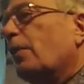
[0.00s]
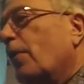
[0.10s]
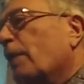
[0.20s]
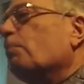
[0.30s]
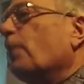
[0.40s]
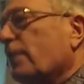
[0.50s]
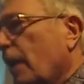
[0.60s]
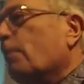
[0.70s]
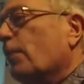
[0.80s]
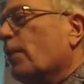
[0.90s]
Grant picked
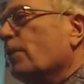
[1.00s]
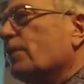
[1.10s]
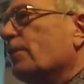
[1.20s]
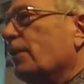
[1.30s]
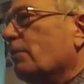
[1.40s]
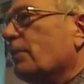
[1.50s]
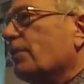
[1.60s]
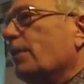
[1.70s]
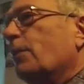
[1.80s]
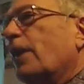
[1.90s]
up on those themes
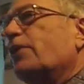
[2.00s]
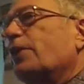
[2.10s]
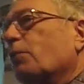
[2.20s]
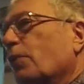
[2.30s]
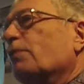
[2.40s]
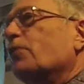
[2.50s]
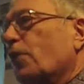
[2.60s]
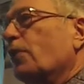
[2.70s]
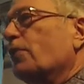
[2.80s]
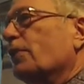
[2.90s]
and said, well, actually what you've
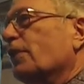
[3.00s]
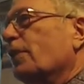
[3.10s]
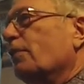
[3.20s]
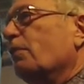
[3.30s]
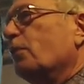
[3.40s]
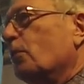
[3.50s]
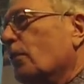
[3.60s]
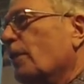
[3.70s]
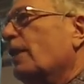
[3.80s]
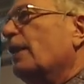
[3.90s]
chosen are the
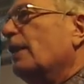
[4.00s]
four